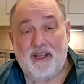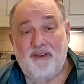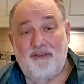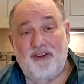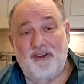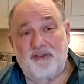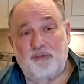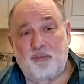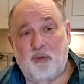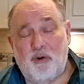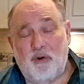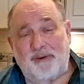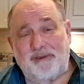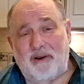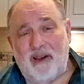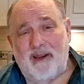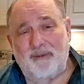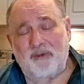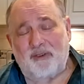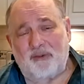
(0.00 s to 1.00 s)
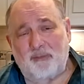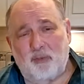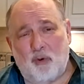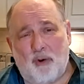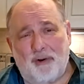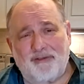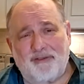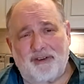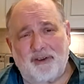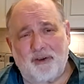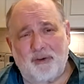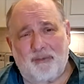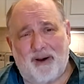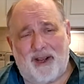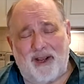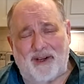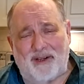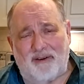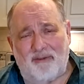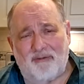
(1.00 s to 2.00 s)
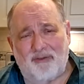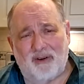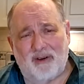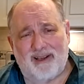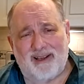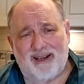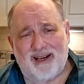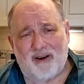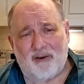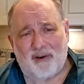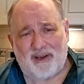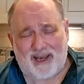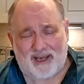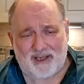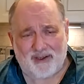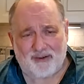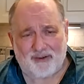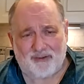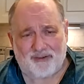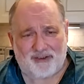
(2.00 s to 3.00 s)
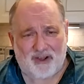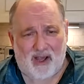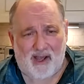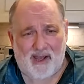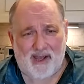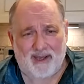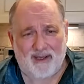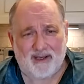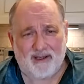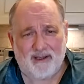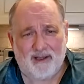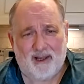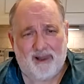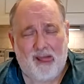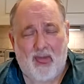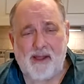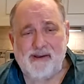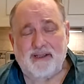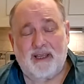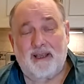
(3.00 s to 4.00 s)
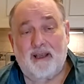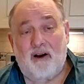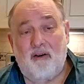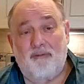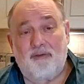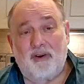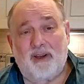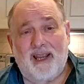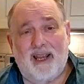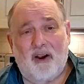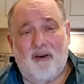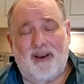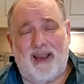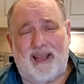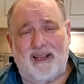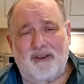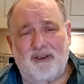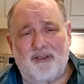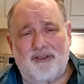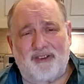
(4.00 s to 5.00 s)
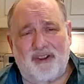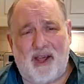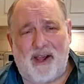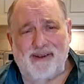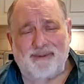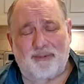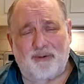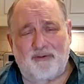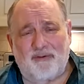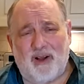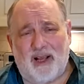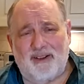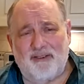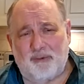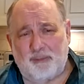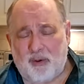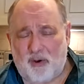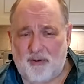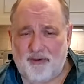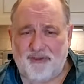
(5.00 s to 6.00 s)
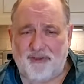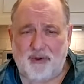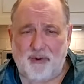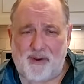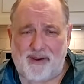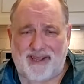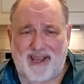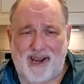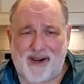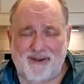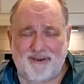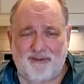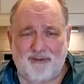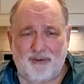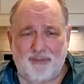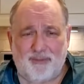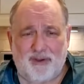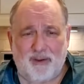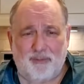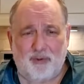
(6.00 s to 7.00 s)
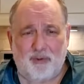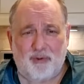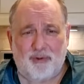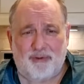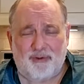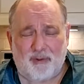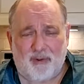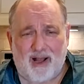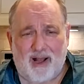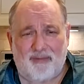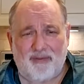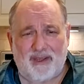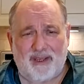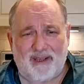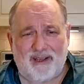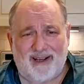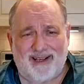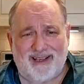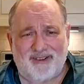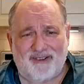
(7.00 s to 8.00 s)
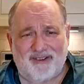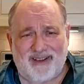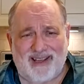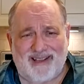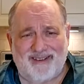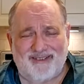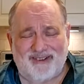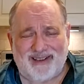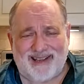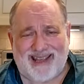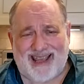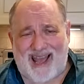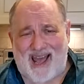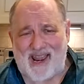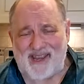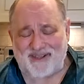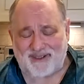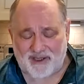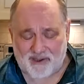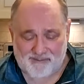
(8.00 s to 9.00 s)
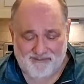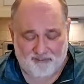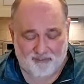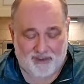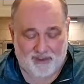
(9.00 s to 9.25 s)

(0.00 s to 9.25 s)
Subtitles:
This program is brought to you by Comfort Care and At Your Side. Comfort Care and At Your Side provides personal care for people throughout the United States and Canada.